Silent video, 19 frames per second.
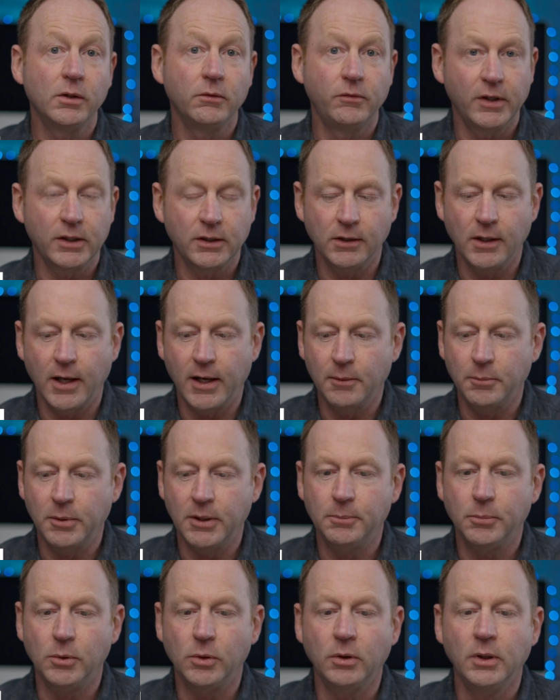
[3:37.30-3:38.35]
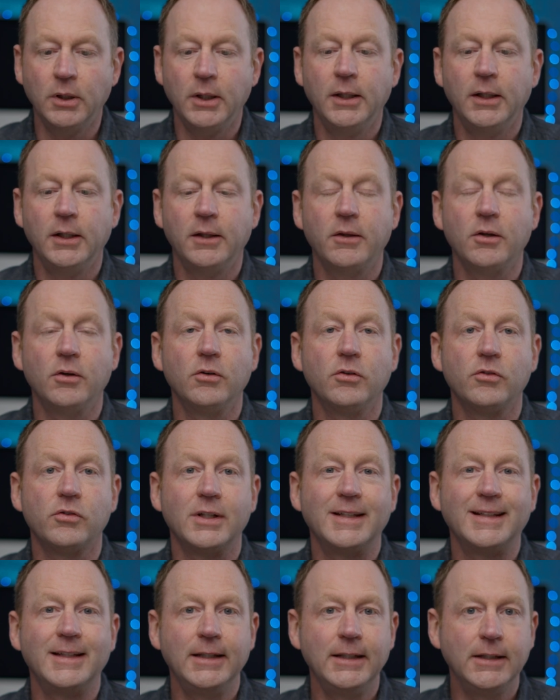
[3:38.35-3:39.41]
affect a lot of people. There's
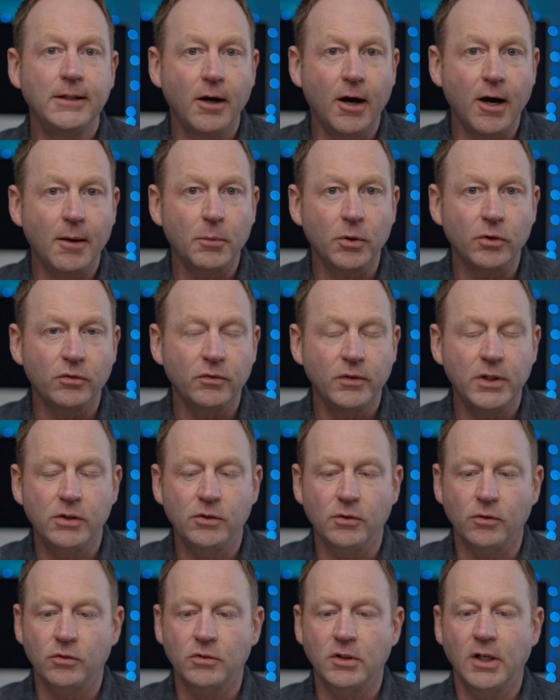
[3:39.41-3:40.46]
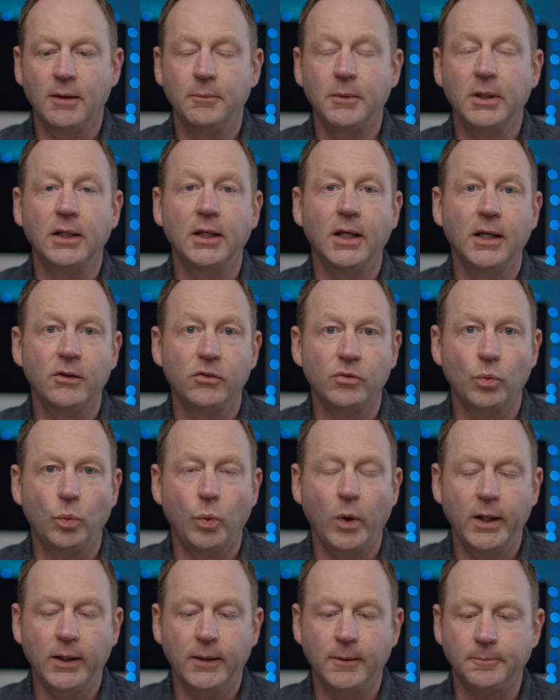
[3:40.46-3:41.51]
e-commerce features coming as
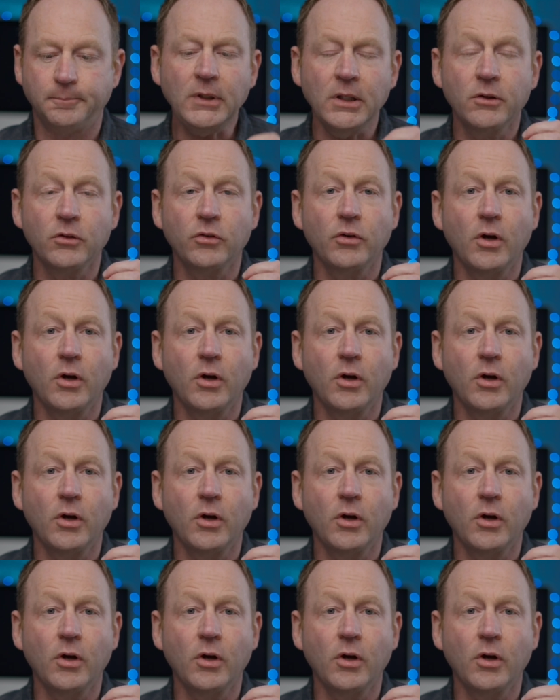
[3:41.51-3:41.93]
well. There's